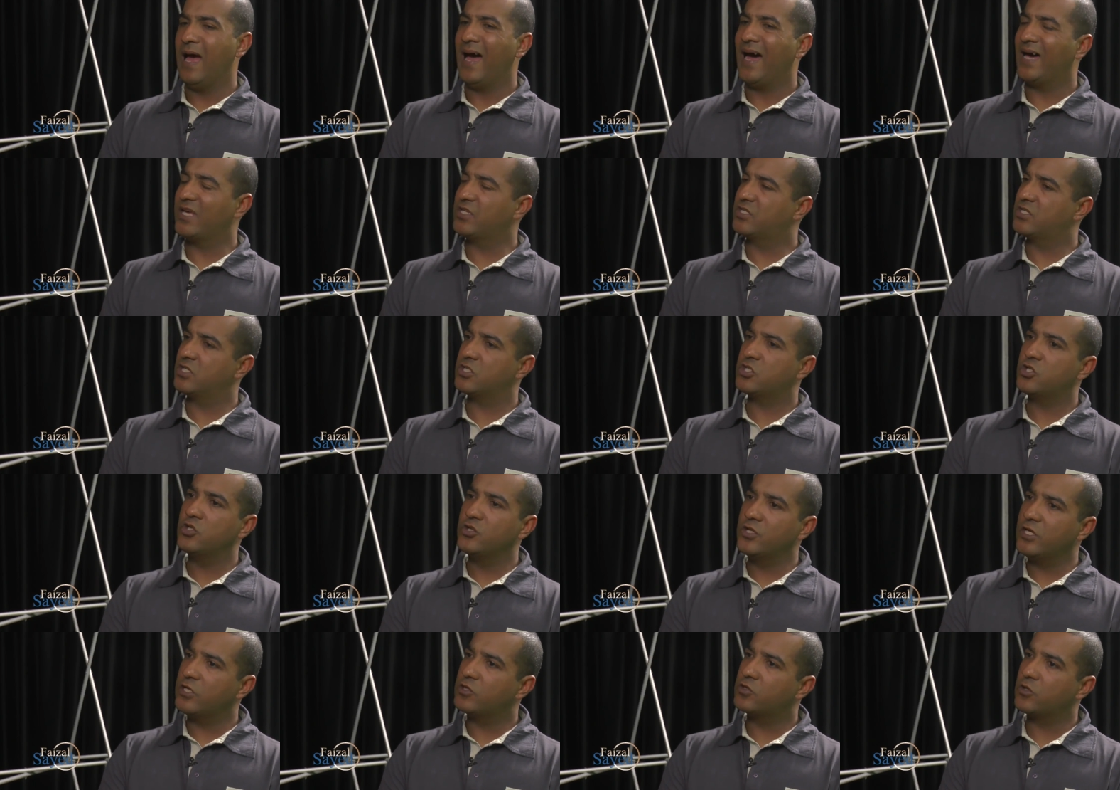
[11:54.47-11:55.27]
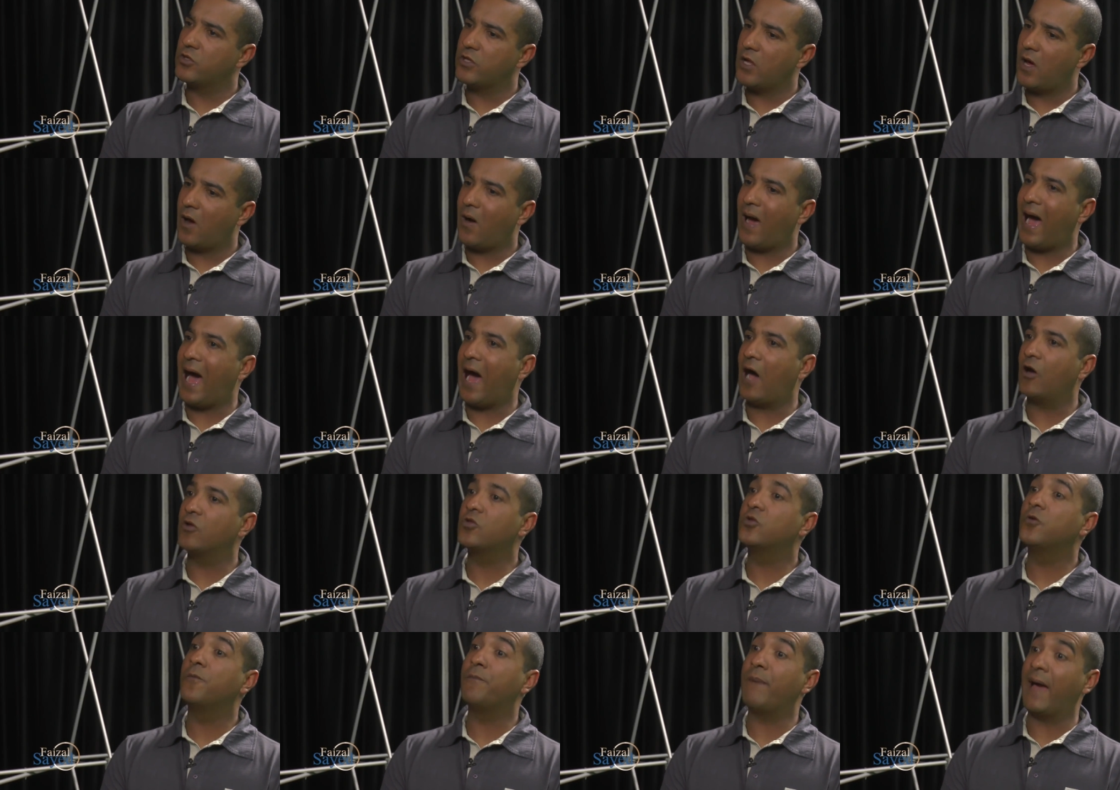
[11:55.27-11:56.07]
It's just, you need to know how
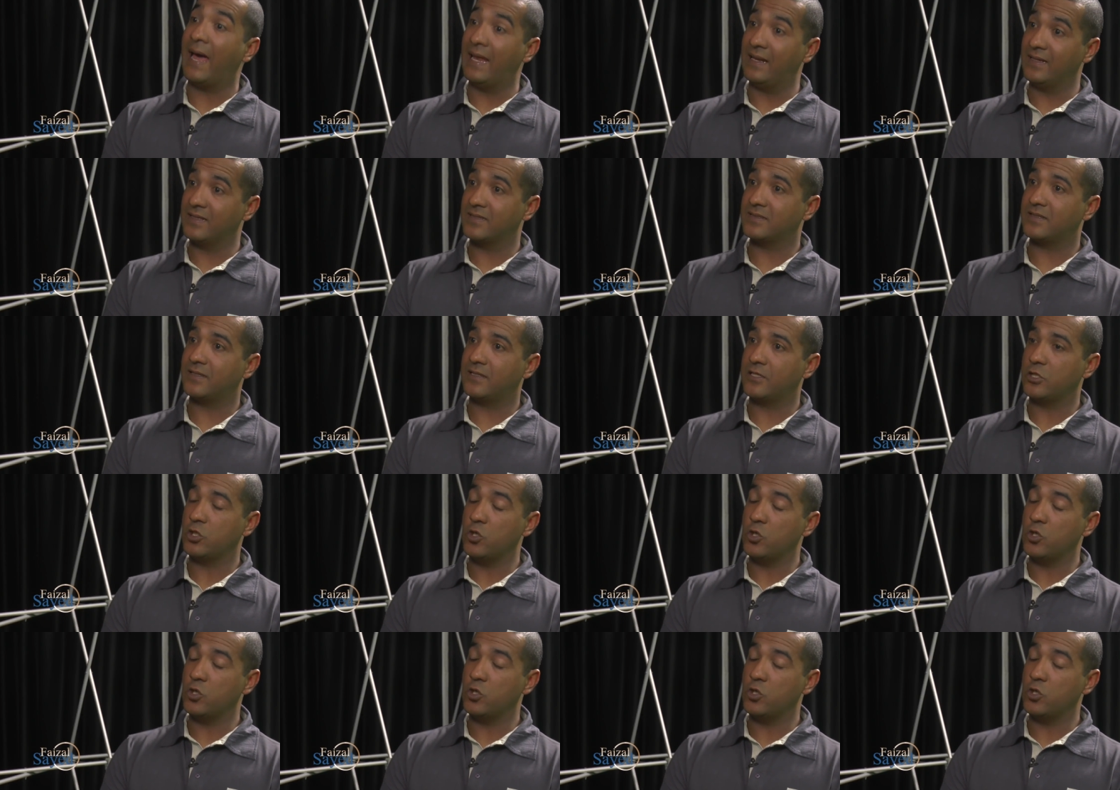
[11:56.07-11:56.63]
to balance it.